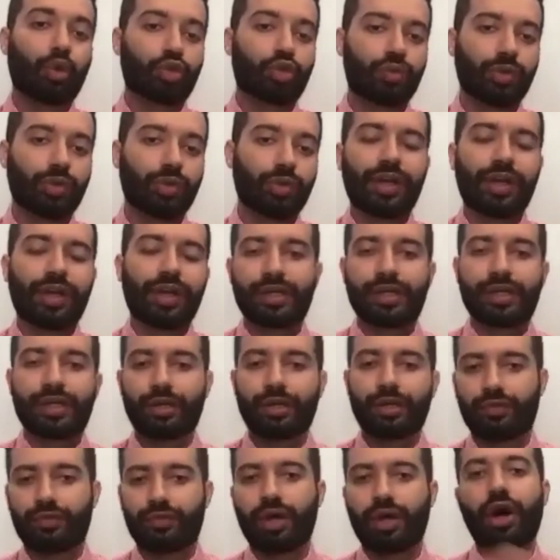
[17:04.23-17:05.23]
will vary
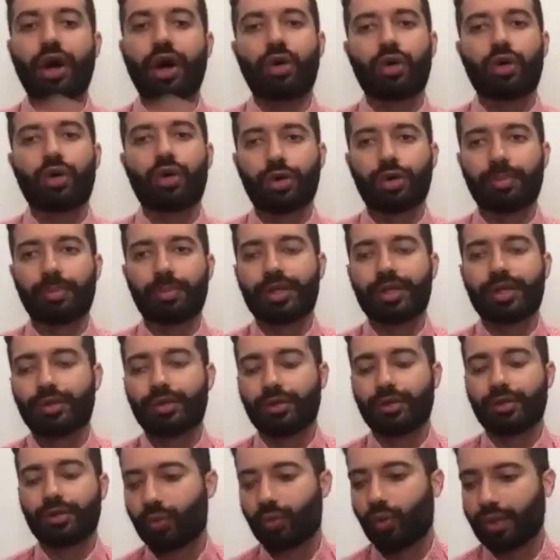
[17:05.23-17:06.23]
of how automated
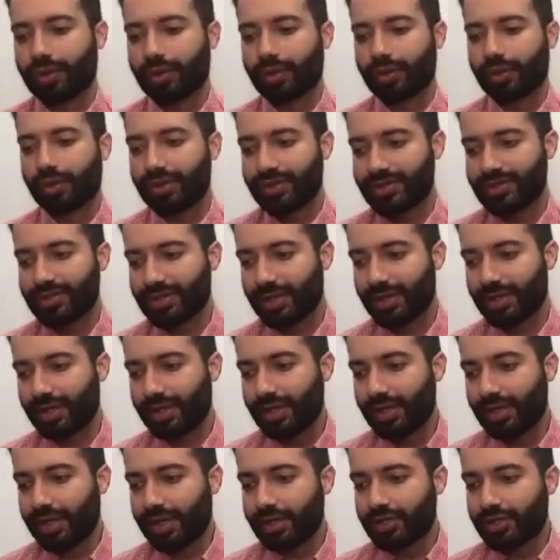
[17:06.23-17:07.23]
you want this.
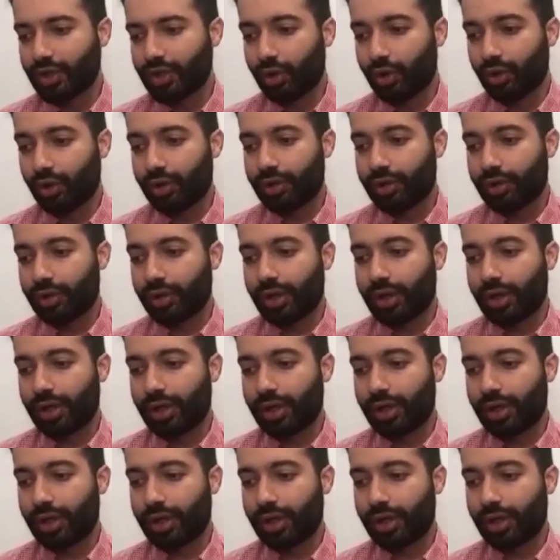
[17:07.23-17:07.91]
So